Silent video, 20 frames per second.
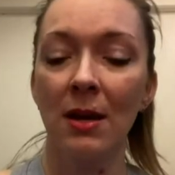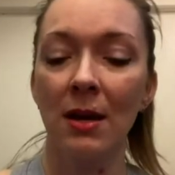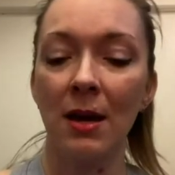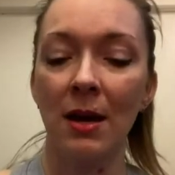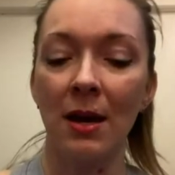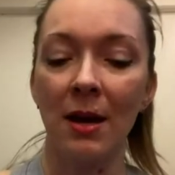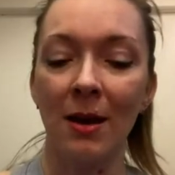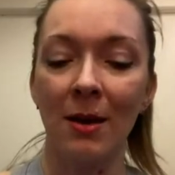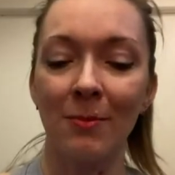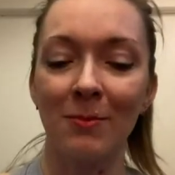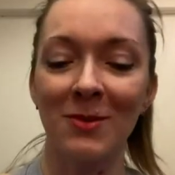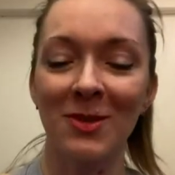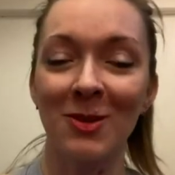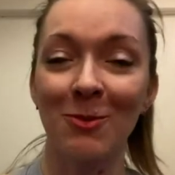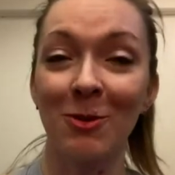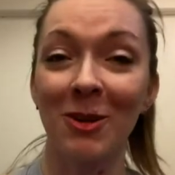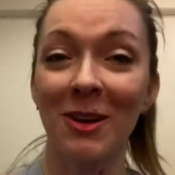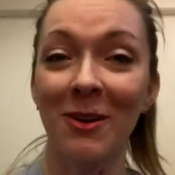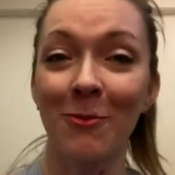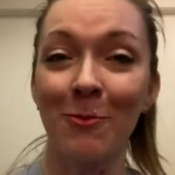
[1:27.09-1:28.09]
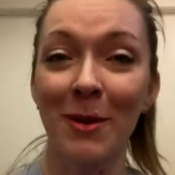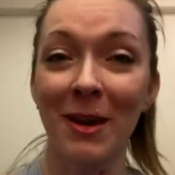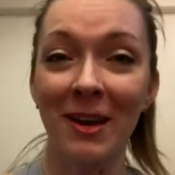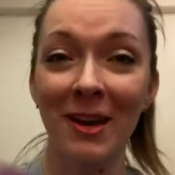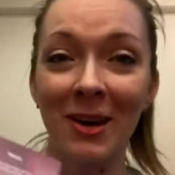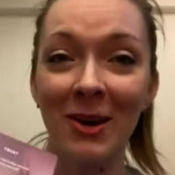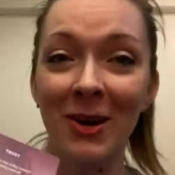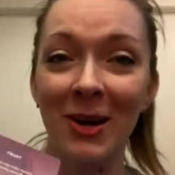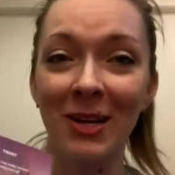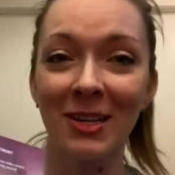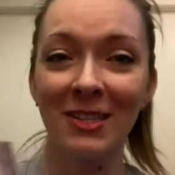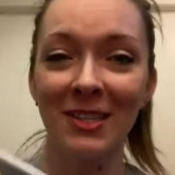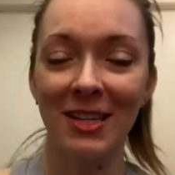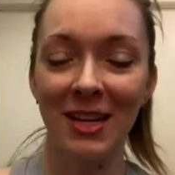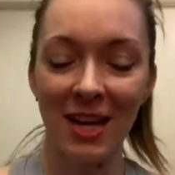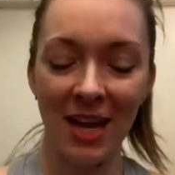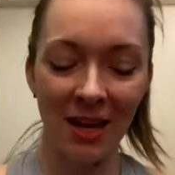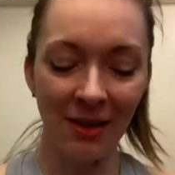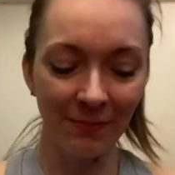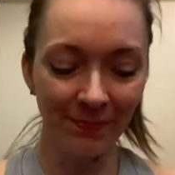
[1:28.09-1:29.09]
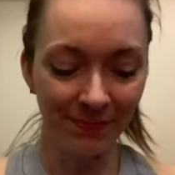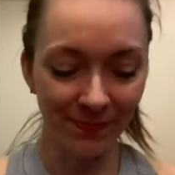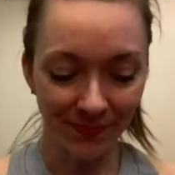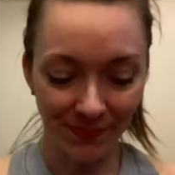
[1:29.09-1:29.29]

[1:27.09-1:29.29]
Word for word: Um, so we're going to pick a card today